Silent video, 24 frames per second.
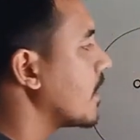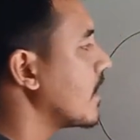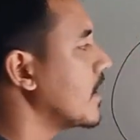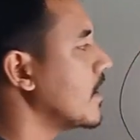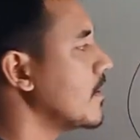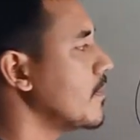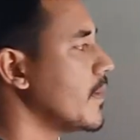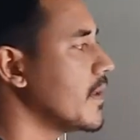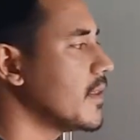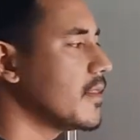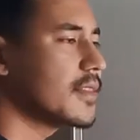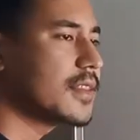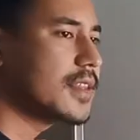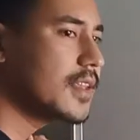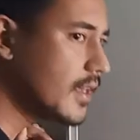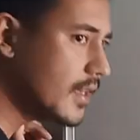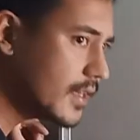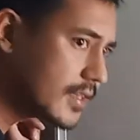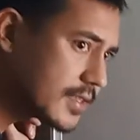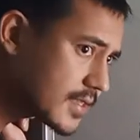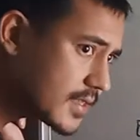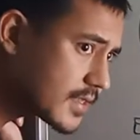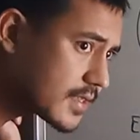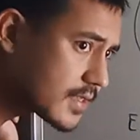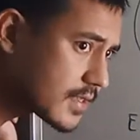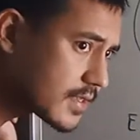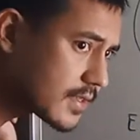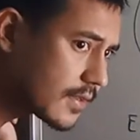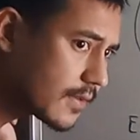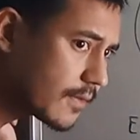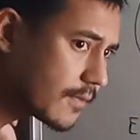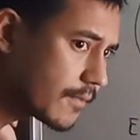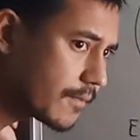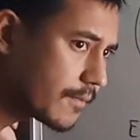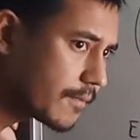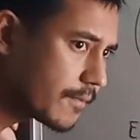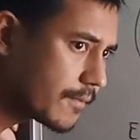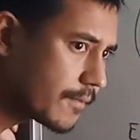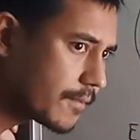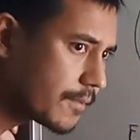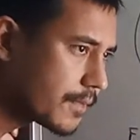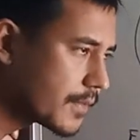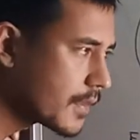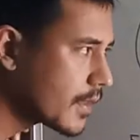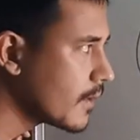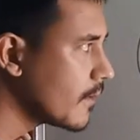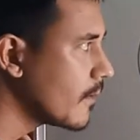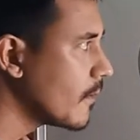element ds?
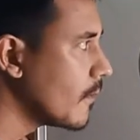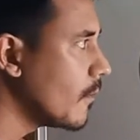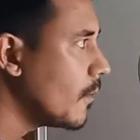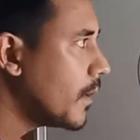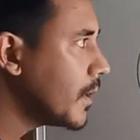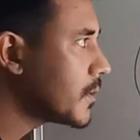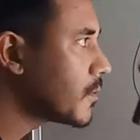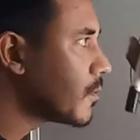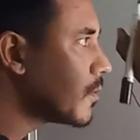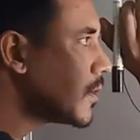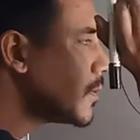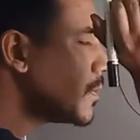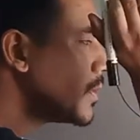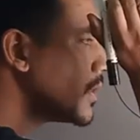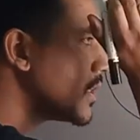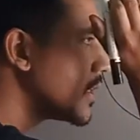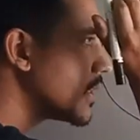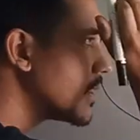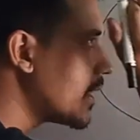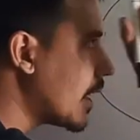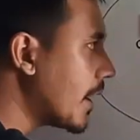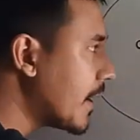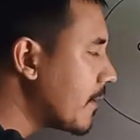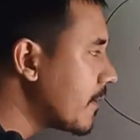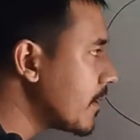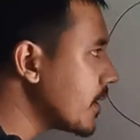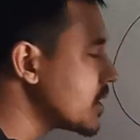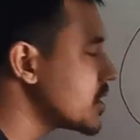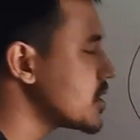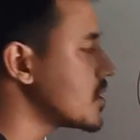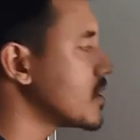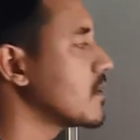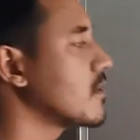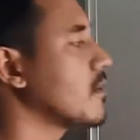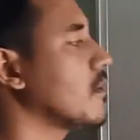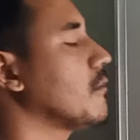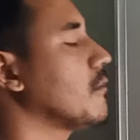What will be the direction